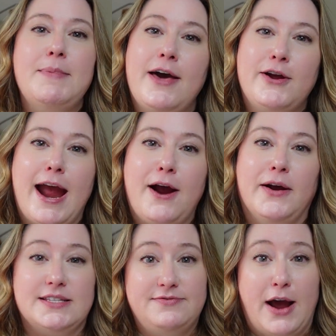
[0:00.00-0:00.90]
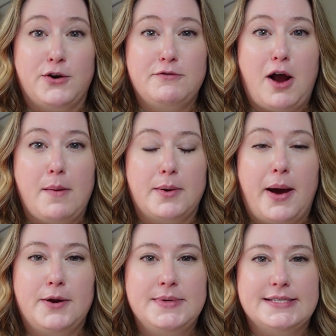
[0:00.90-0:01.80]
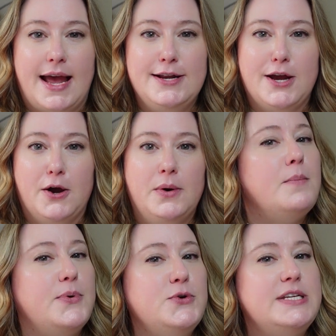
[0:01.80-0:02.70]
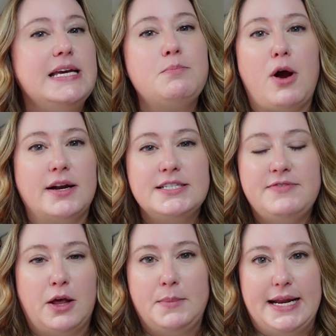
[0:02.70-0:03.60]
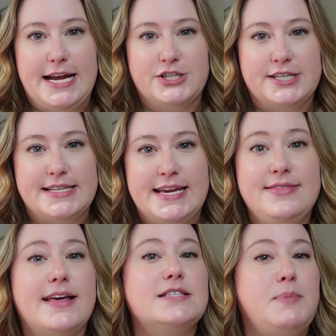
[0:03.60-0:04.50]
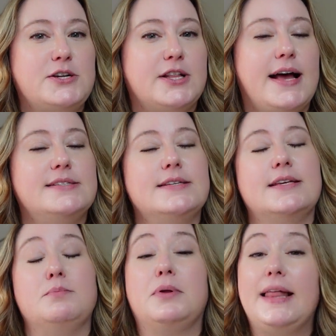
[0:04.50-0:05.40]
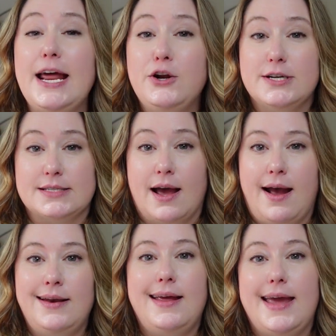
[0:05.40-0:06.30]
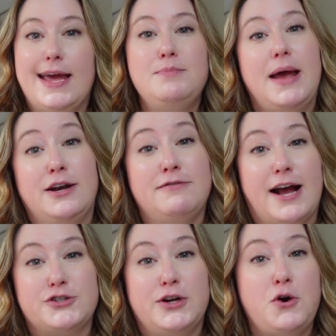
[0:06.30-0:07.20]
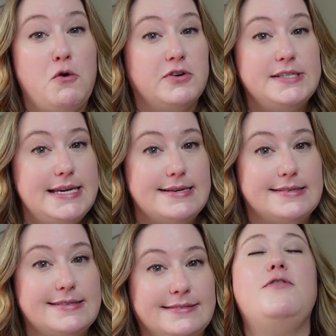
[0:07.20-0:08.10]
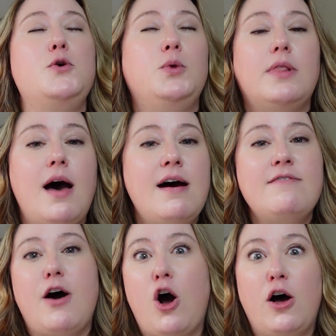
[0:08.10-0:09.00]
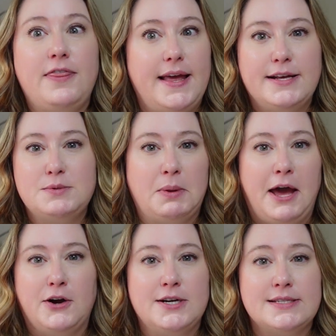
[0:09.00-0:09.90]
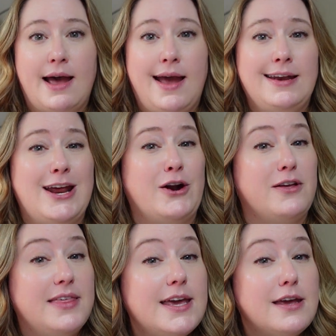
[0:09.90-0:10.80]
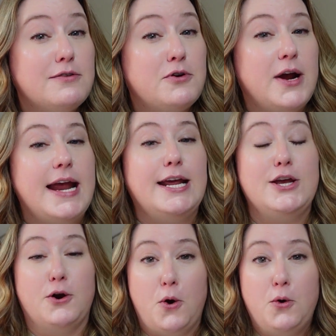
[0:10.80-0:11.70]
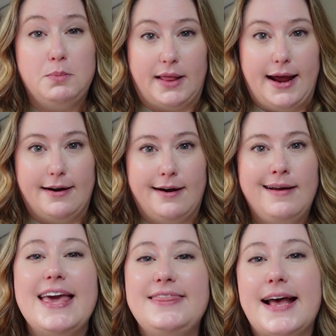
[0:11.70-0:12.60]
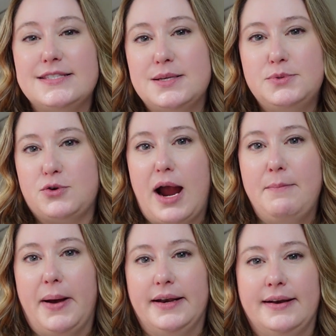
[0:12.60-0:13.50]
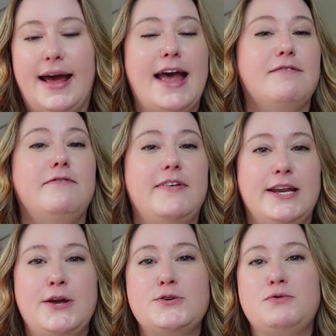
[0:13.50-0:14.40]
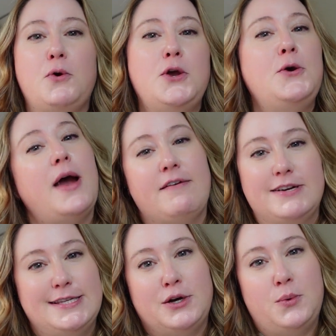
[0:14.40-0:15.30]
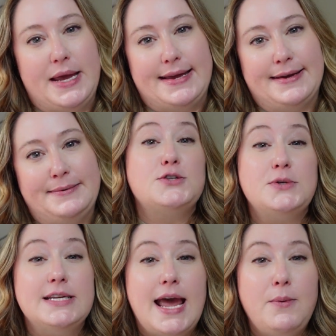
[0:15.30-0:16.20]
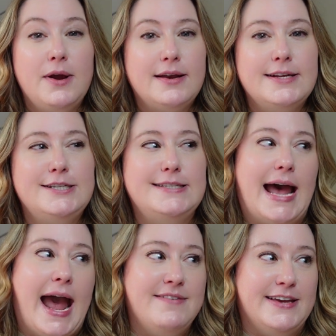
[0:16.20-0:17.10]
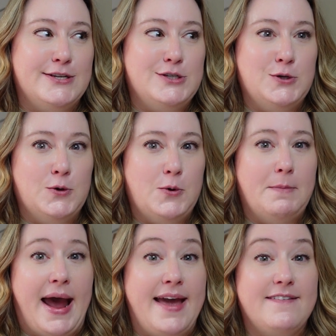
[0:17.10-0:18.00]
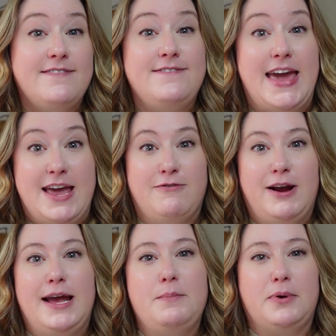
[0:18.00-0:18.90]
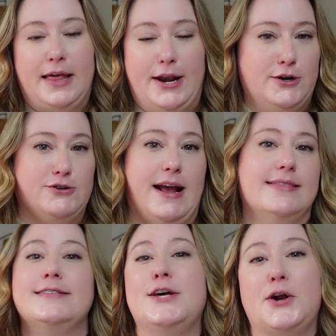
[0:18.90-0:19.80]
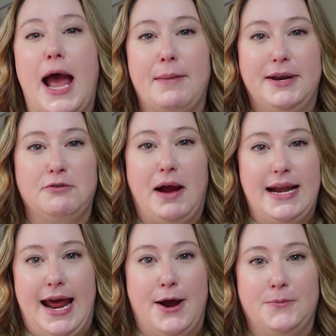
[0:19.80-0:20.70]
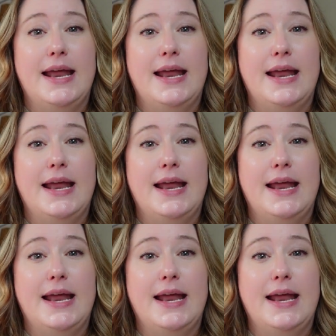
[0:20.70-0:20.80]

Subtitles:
Heather Harris, founder of Copper Bottom Design Co., a boutique product development agency that specializes in planner design and manufacturing overseas. If you love all things planner design and are thinking of creating your planner, hit that subscribe button. I have videos for you every single week. So today we're going to dive into my favorite planner trends that are happening right now.